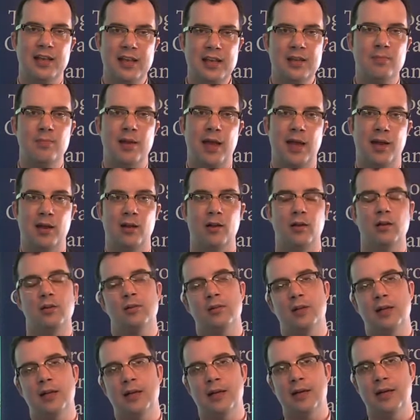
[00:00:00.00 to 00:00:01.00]
email
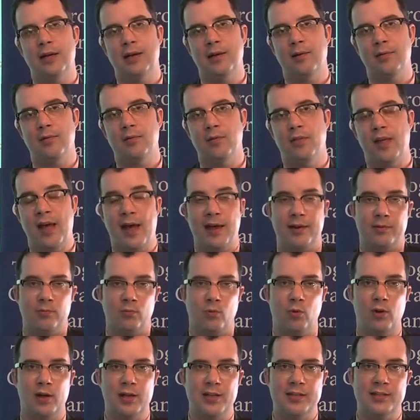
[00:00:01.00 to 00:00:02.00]
uh, that
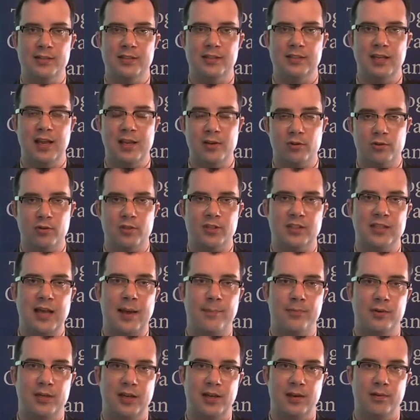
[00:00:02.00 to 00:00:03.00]
was
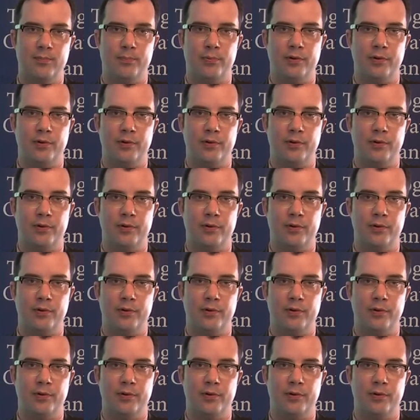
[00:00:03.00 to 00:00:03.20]
intercepted,